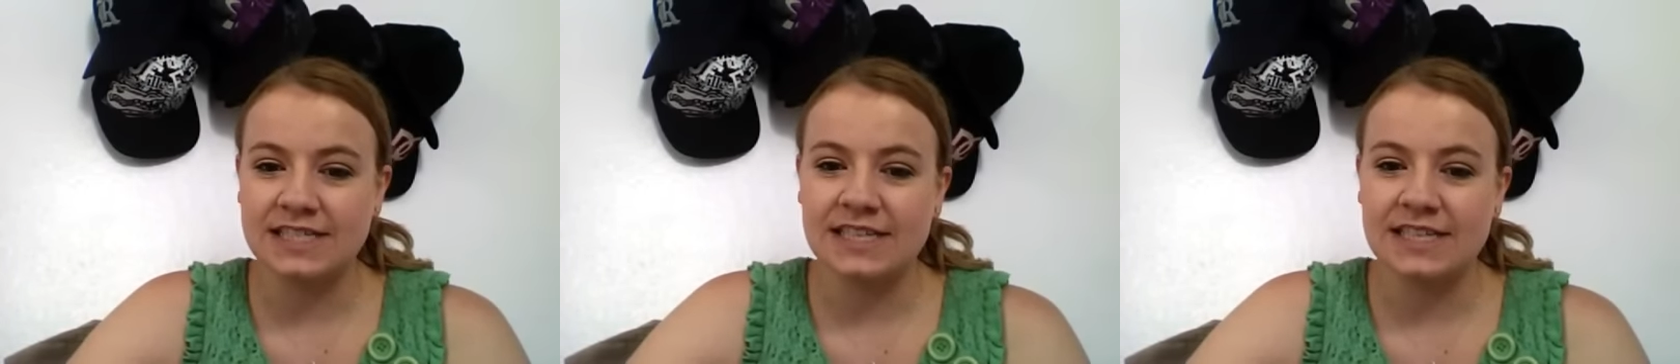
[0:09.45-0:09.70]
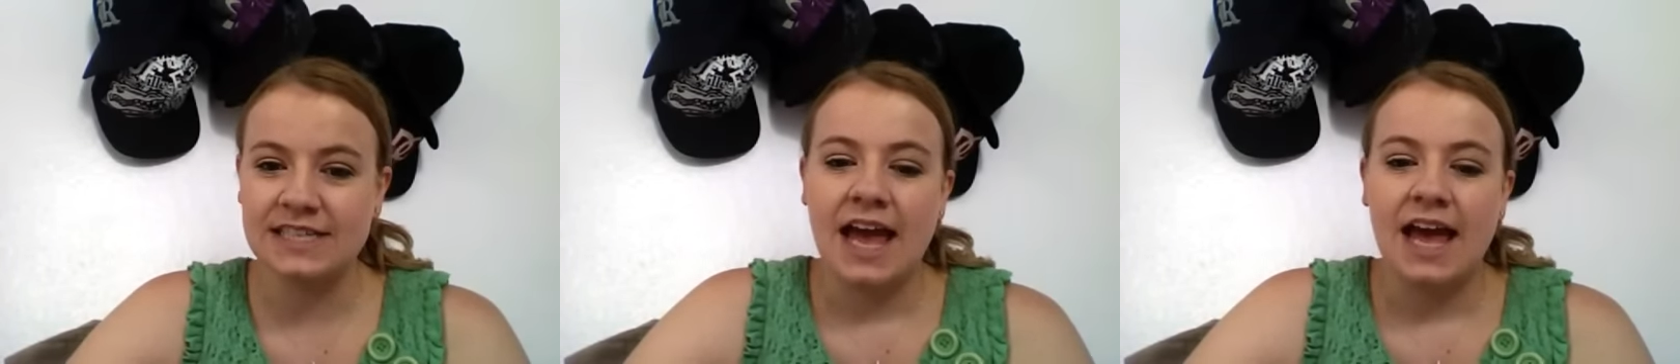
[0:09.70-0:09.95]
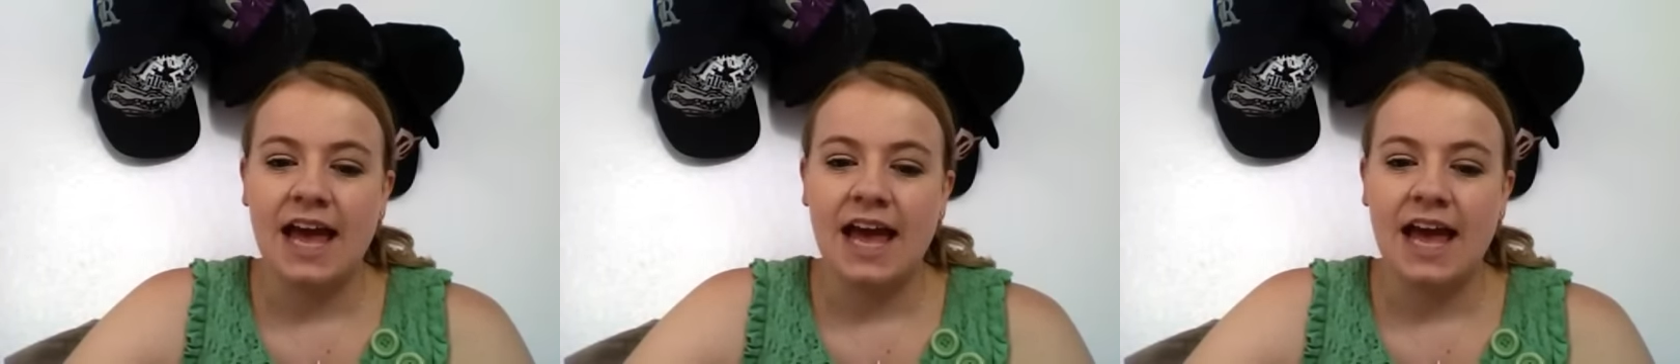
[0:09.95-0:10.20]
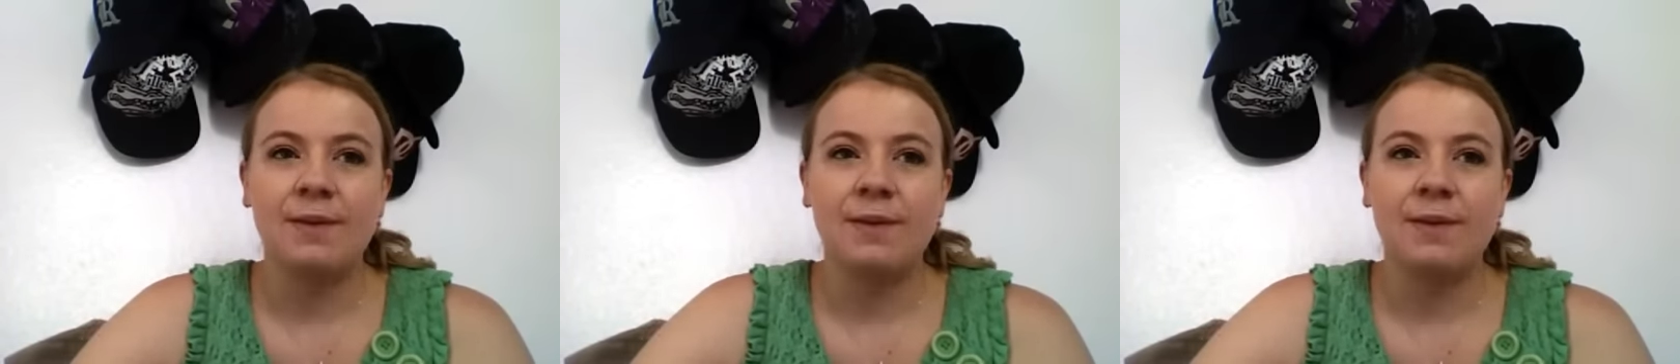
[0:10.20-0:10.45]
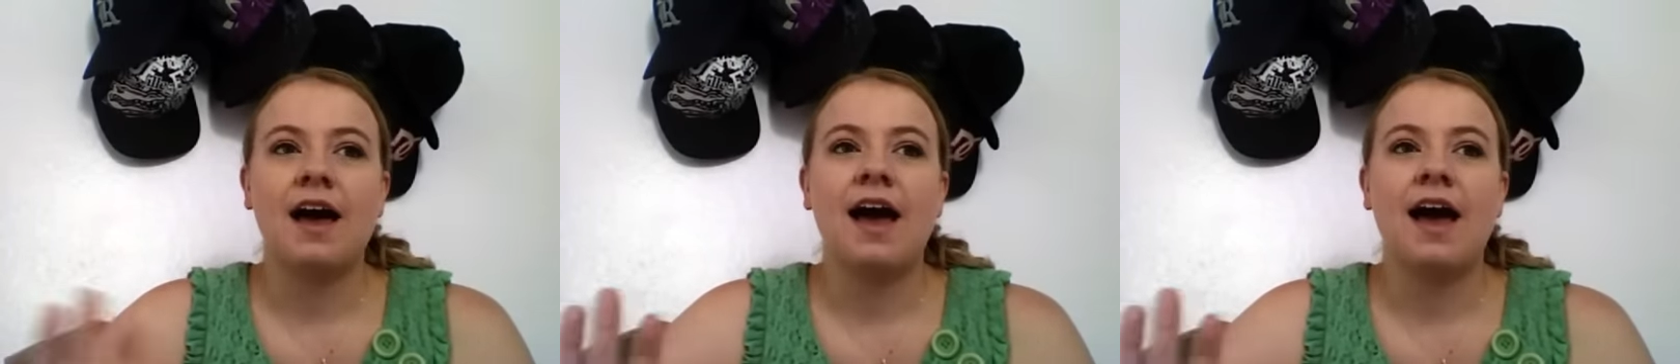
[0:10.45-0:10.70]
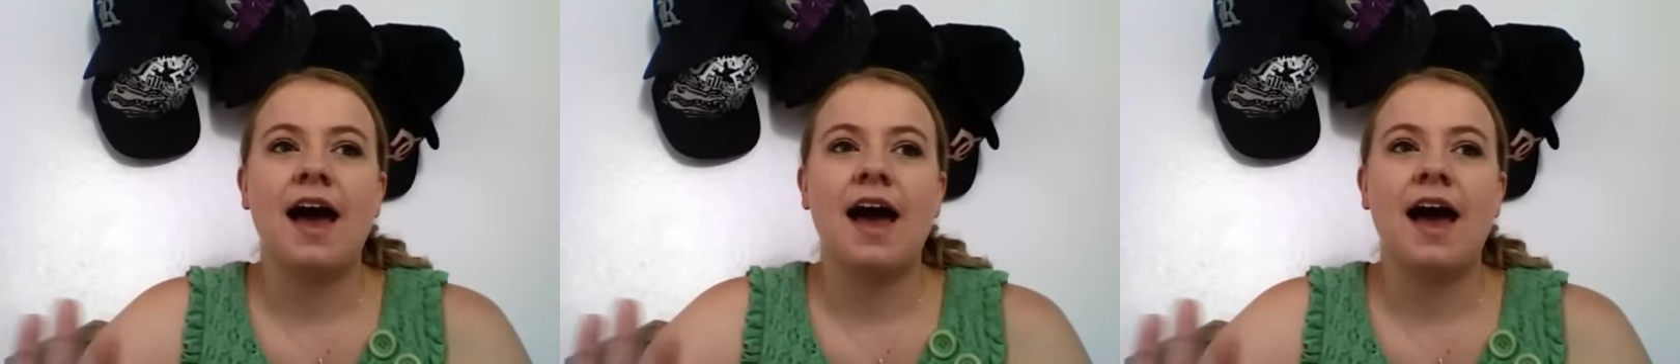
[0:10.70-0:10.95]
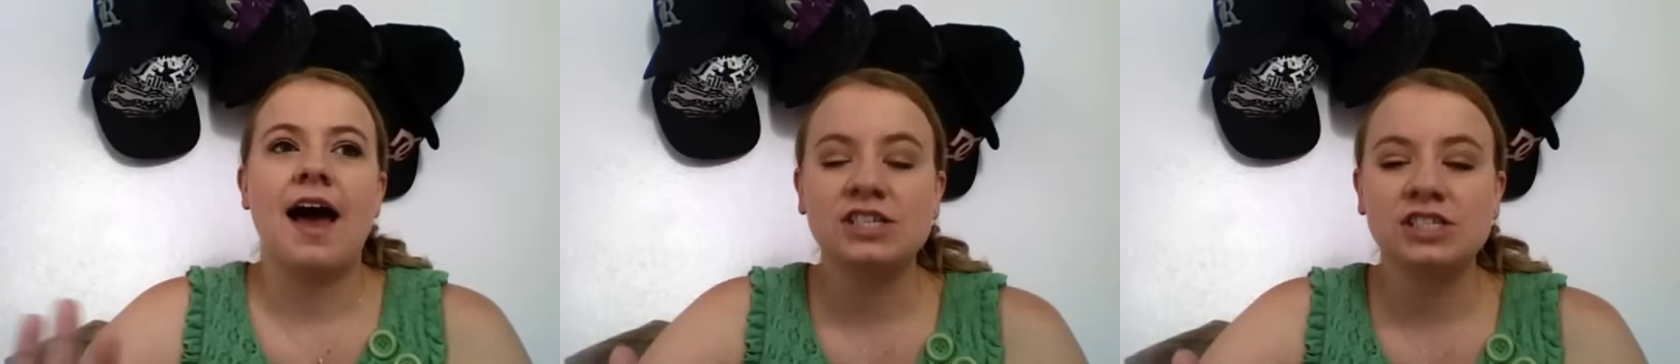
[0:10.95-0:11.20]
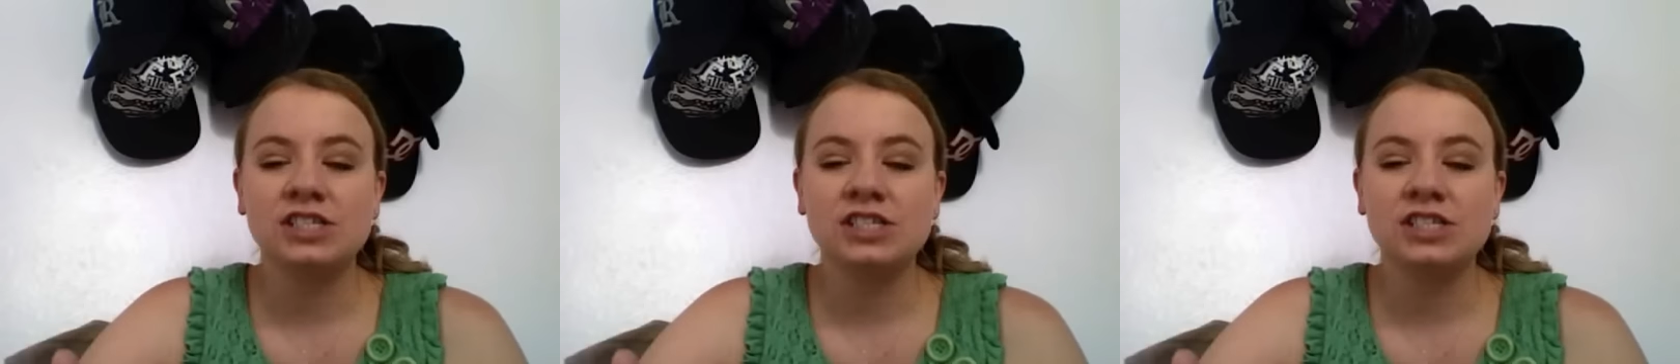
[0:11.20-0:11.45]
beginner couponing series.